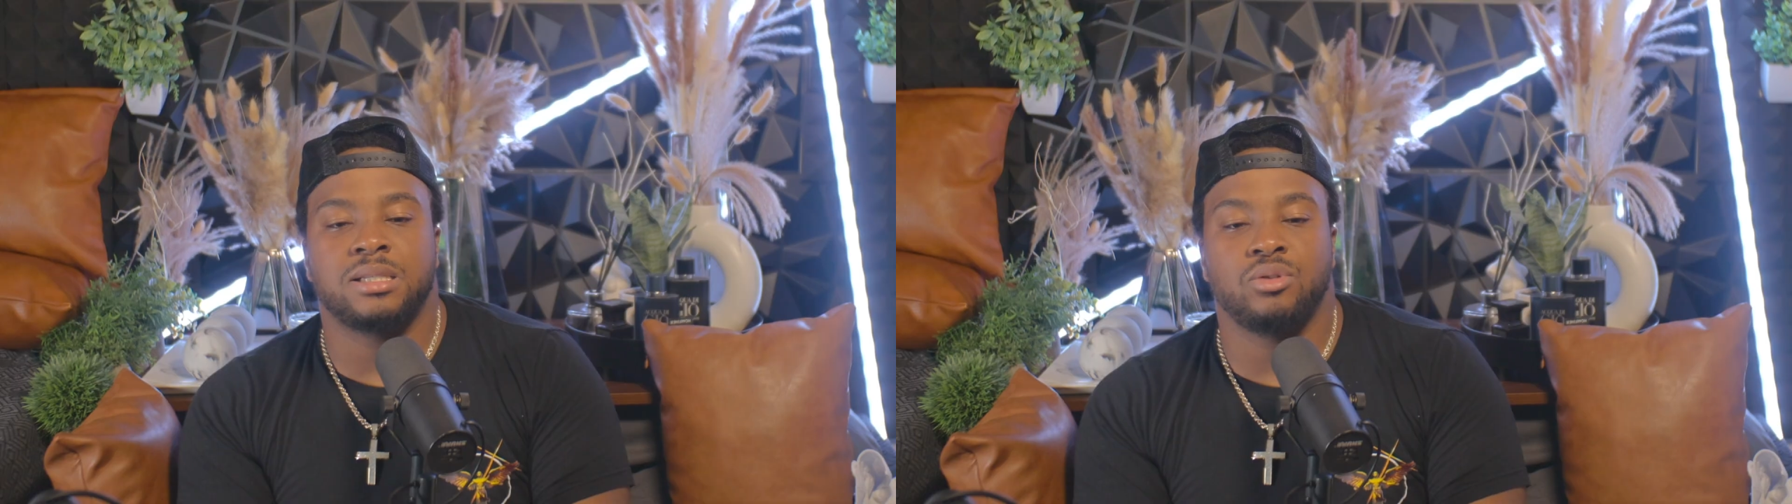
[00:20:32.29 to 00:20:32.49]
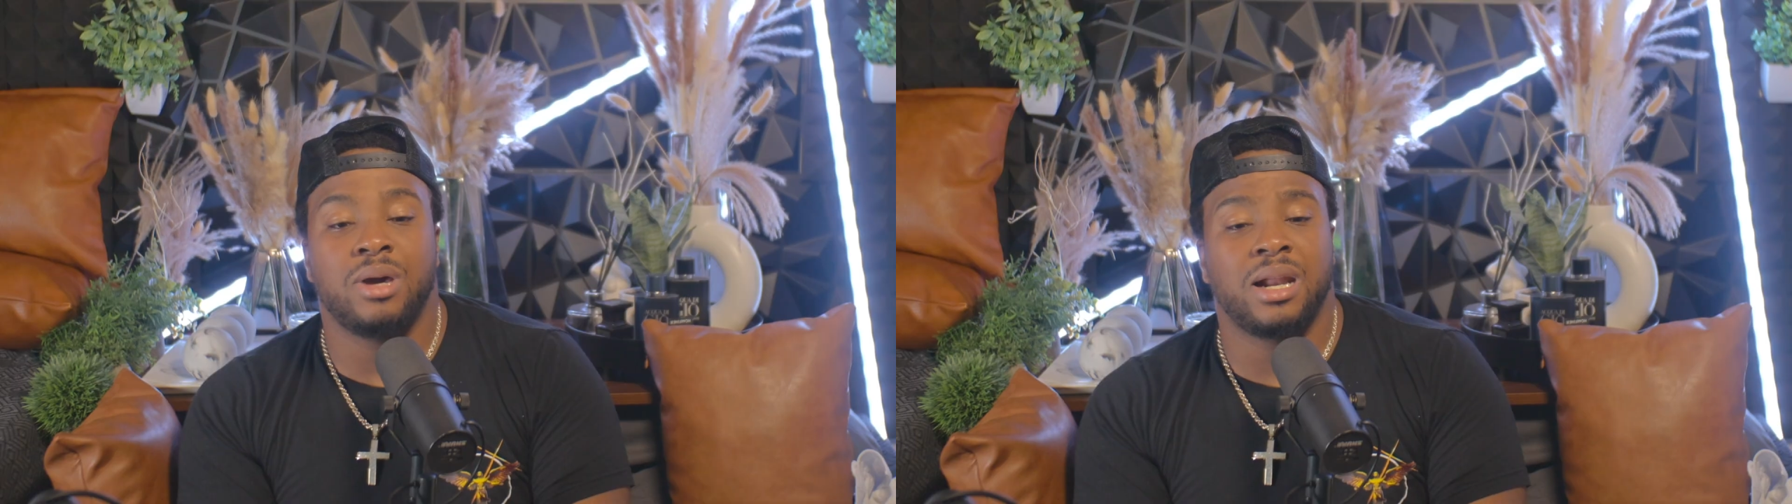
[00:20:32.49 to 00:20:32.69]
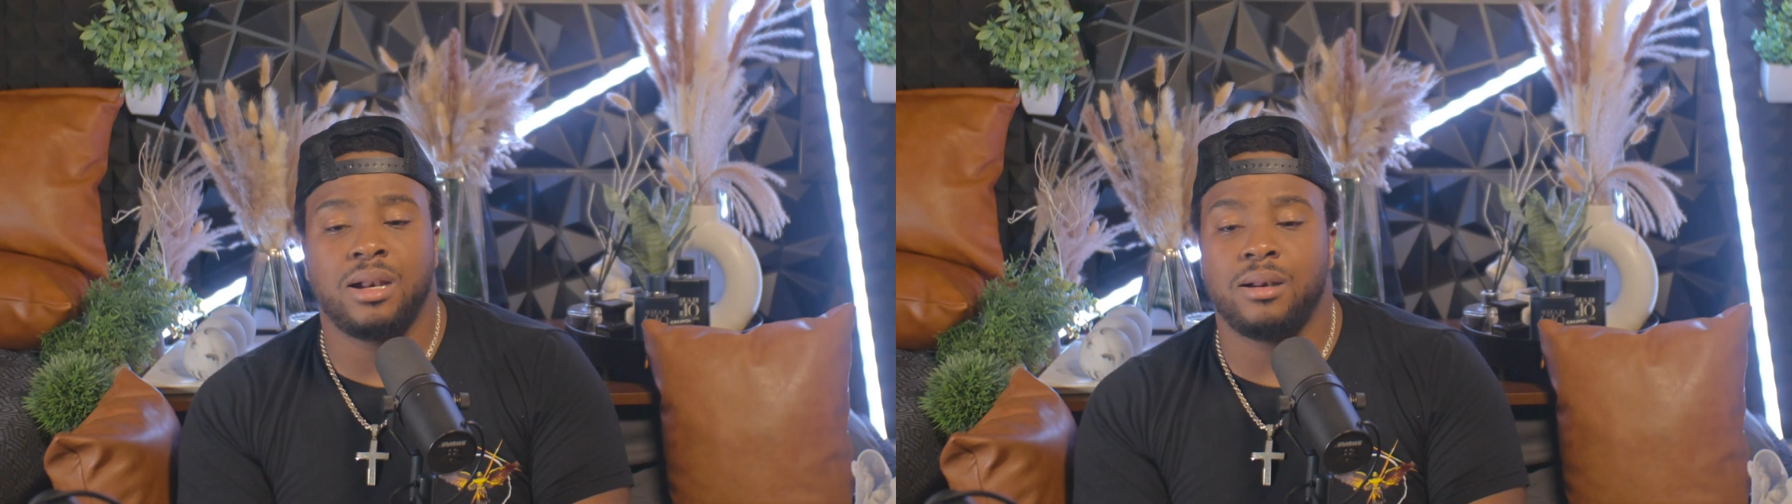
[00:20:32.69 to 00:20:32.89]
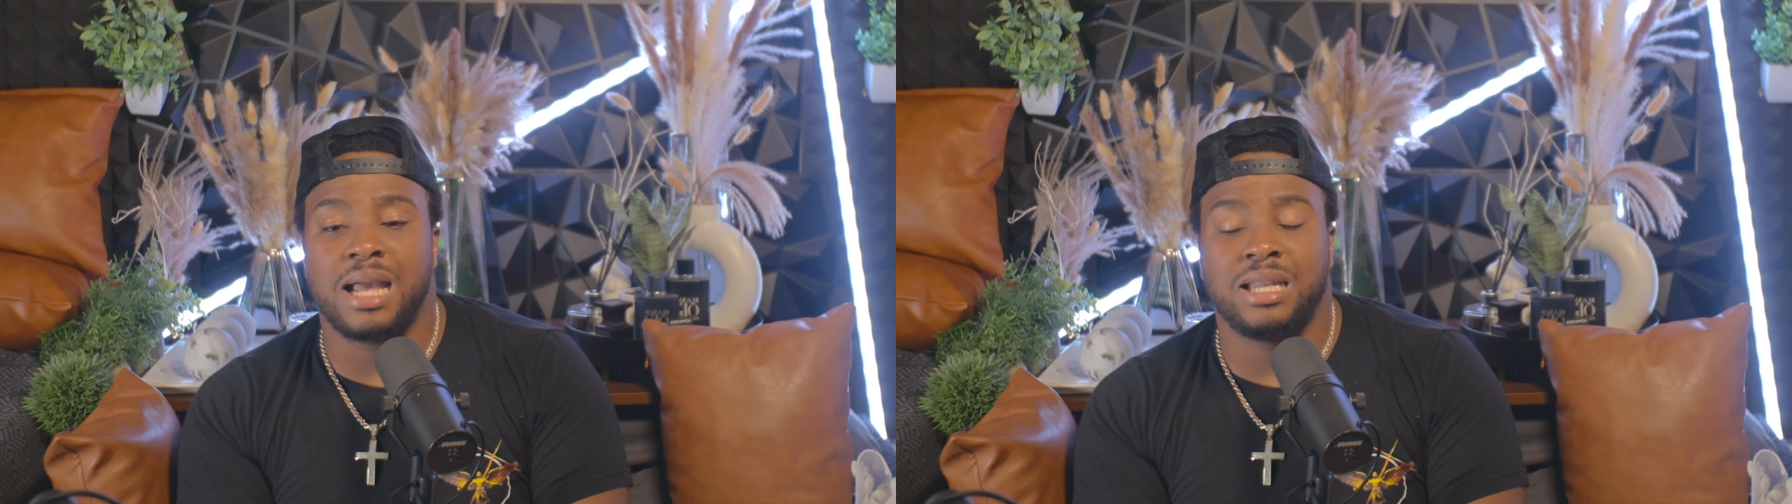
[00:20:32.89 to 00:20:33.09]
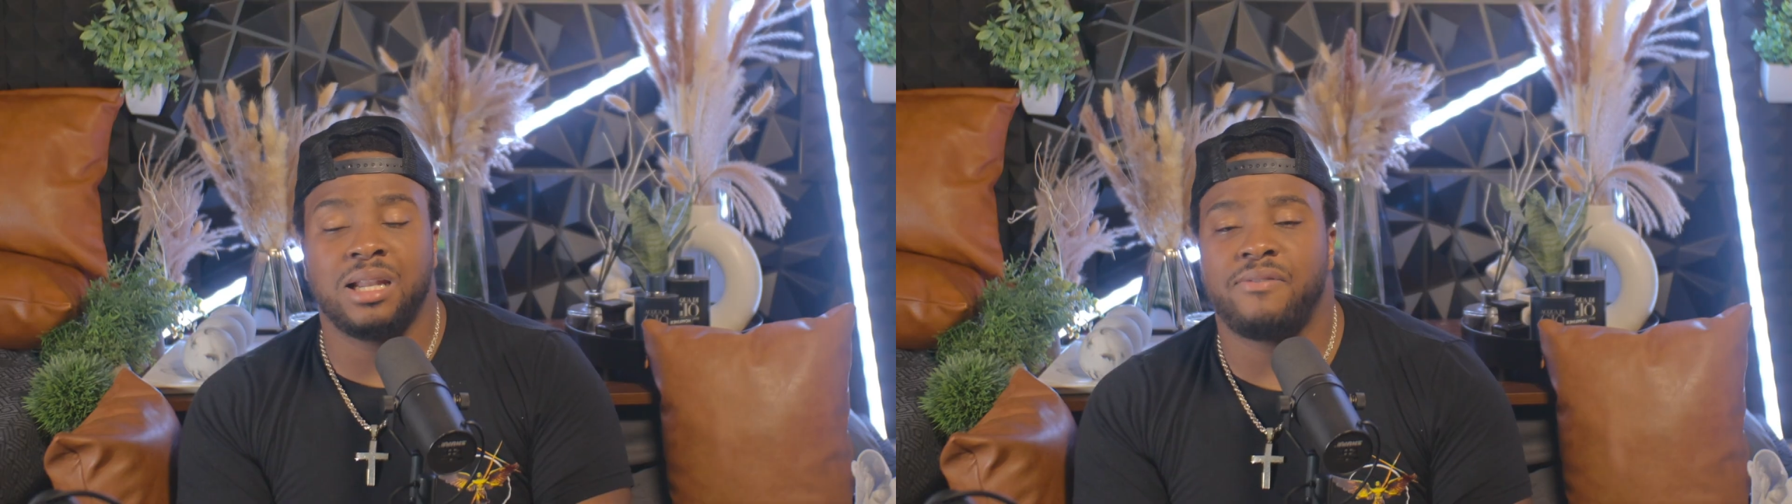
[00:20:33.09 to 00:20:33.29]
You got to
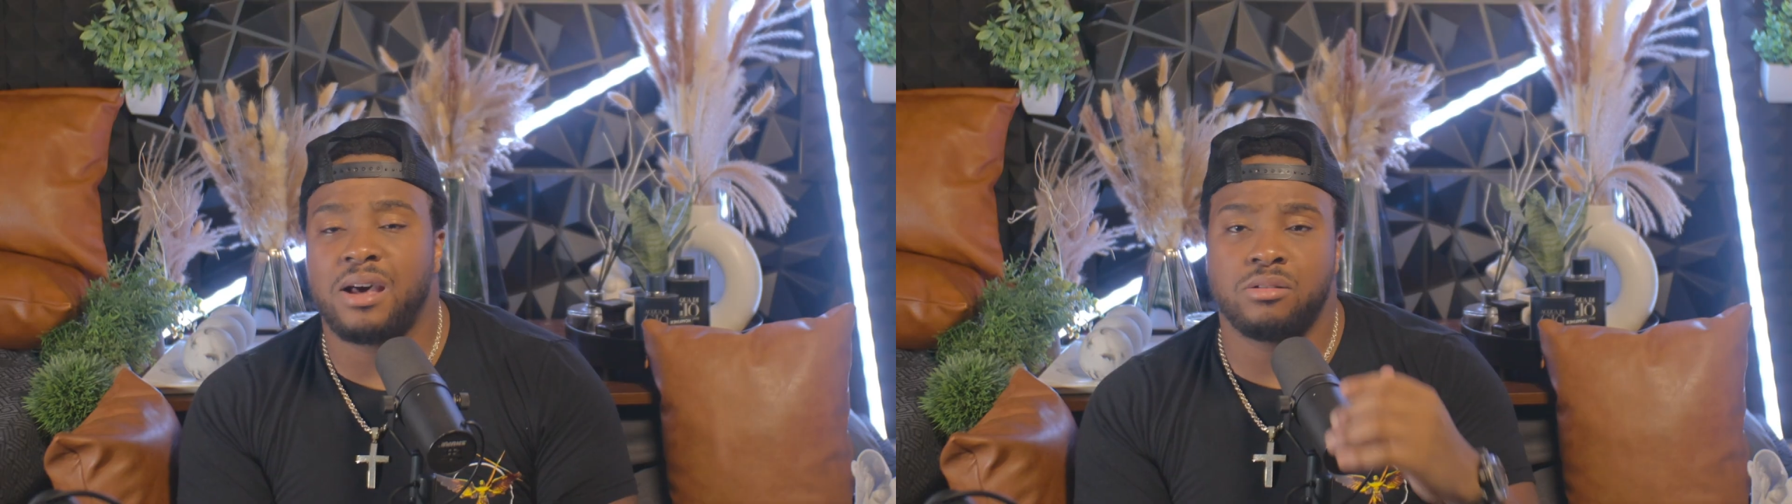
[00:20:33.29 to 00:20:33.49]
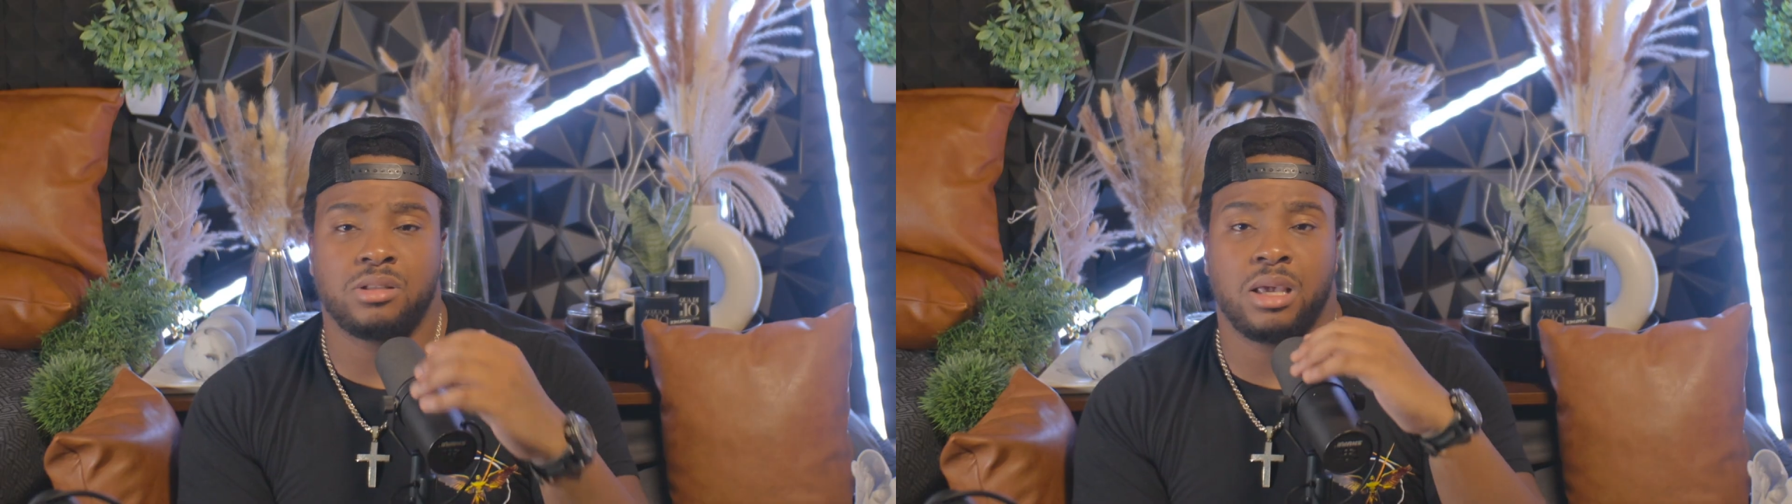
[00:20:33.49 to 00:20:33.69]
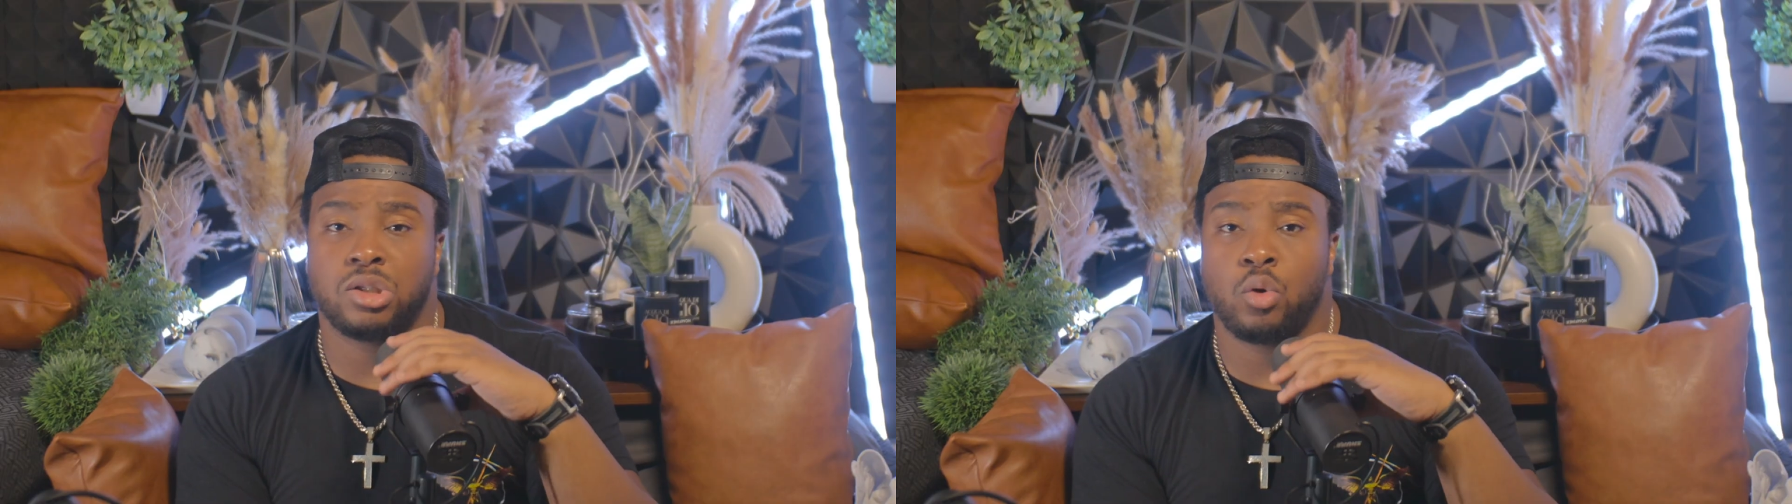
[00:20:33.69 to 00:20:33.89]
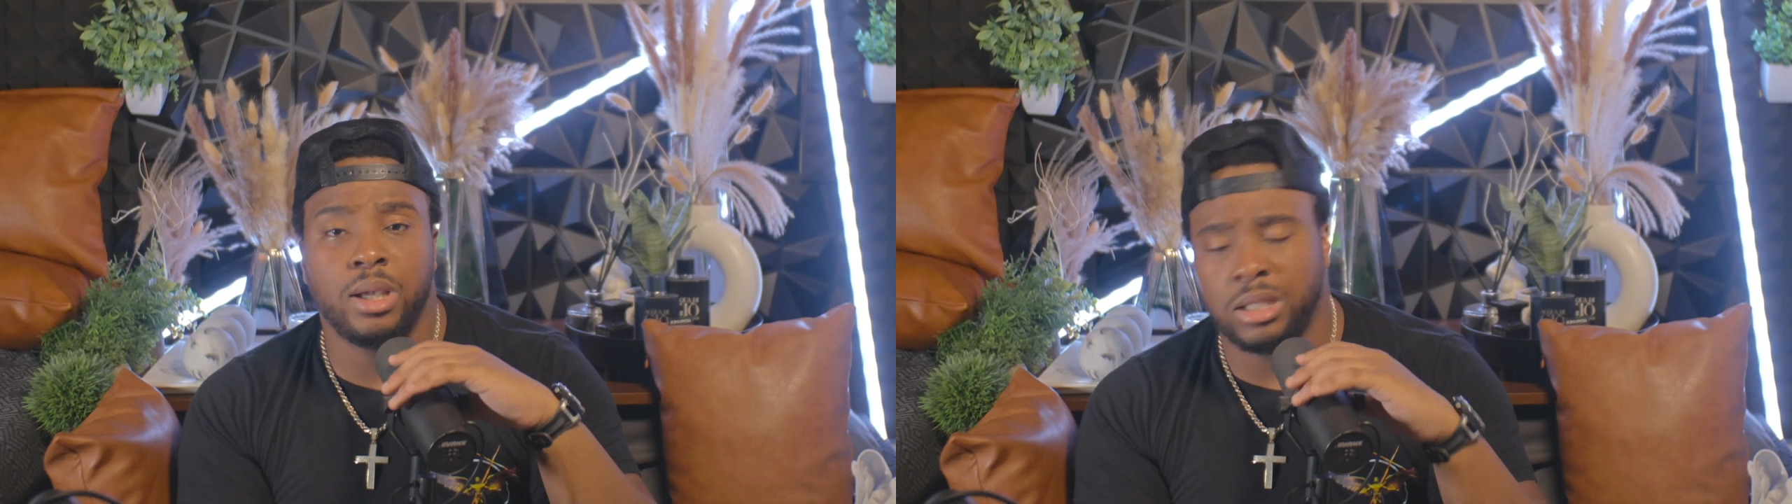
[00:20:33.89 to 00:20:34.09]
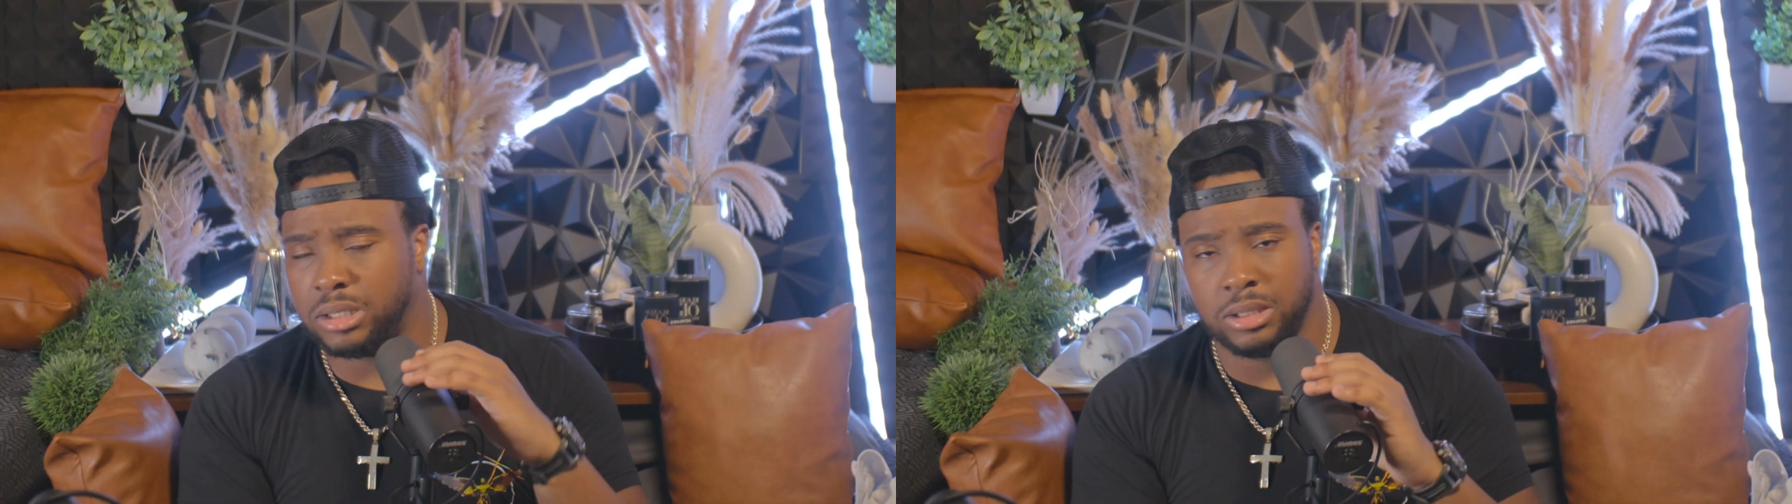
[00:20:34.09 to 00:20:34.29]
identify those things
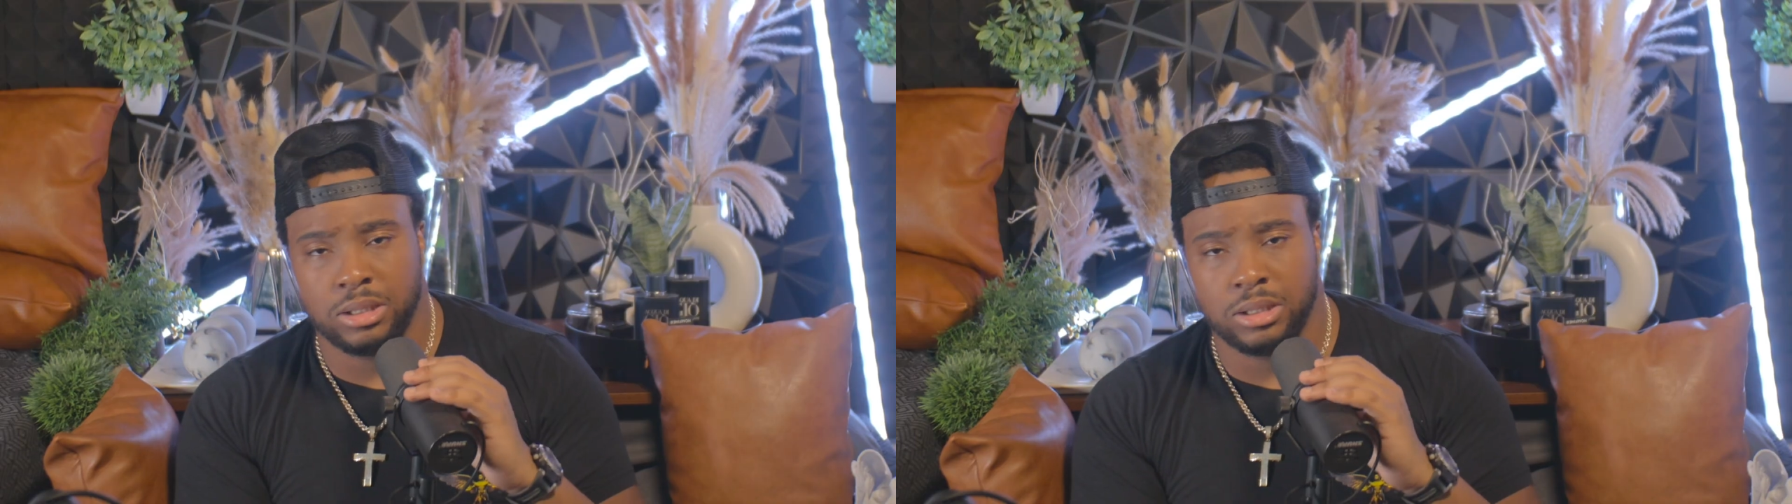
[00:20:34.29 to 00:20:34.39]
quickly.